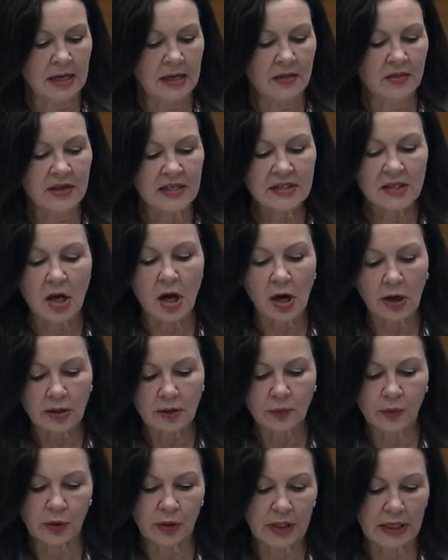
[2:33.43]
These
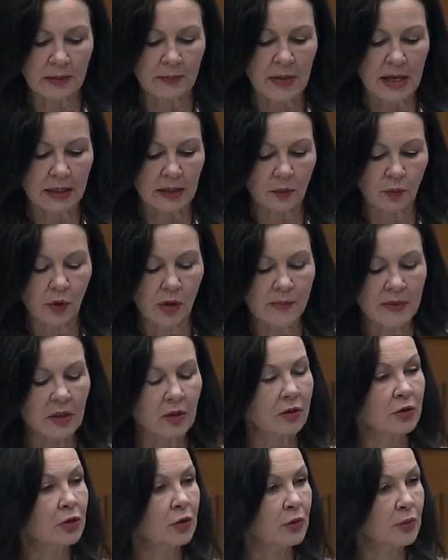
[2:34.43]
hard-working men and women
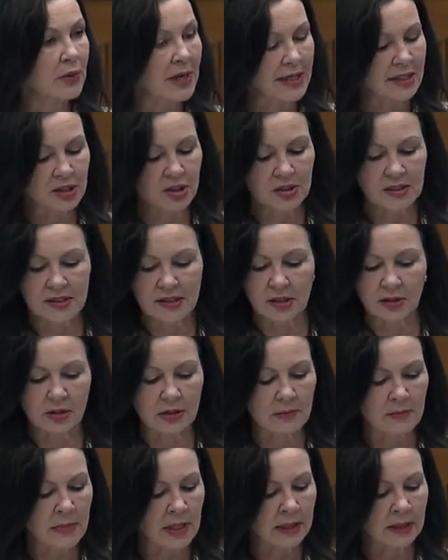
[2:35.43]
are courageous, they're
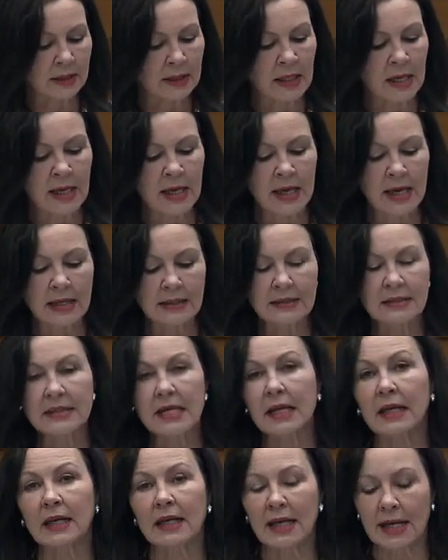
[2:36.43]
committed, and
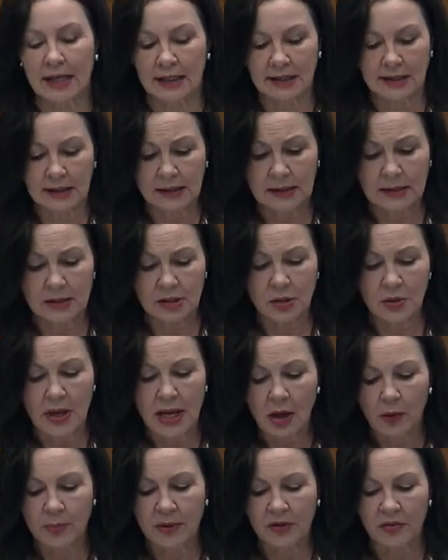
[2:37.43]
dedicating to
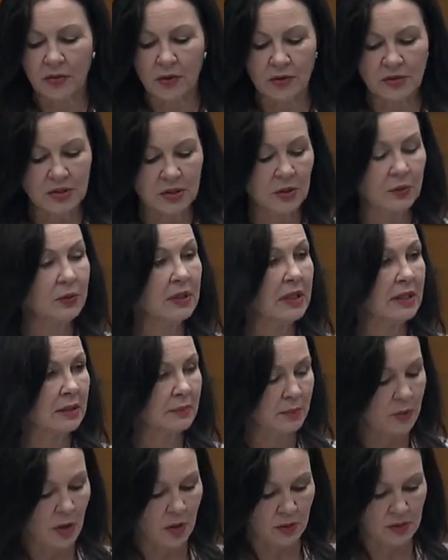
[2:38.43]
helping those who need
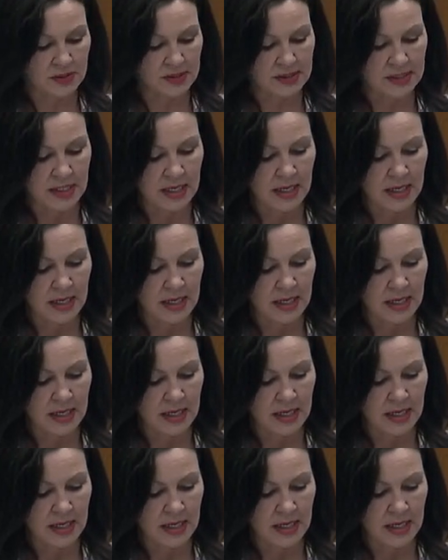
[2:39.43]
it most.